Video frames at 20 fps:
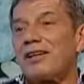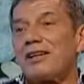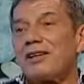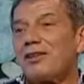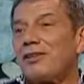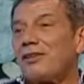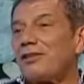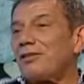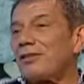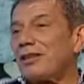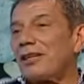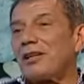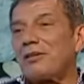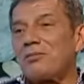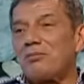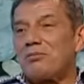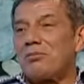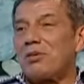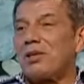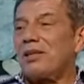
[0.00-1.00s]
Mm. You
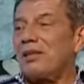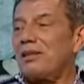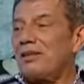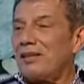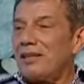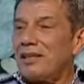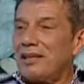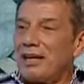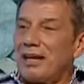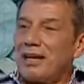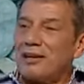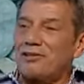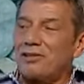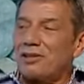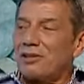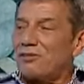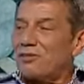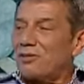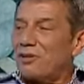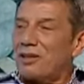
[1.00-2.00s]
can be the
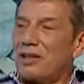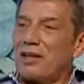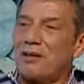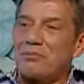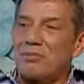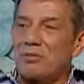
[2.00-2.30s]
answer for that